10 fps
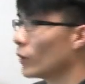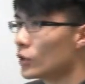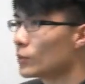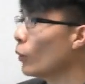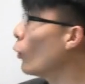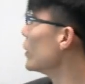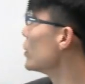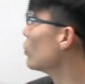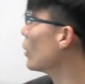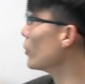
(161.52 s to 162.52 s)
first
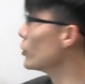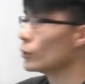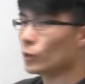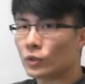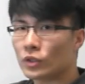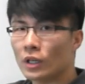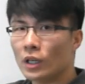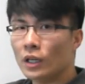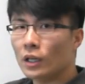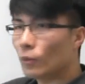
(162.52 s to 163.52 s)
point where we choose,
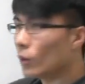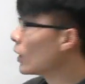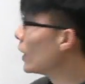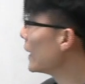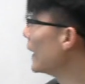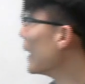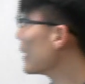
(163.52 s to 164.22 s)
we'll call that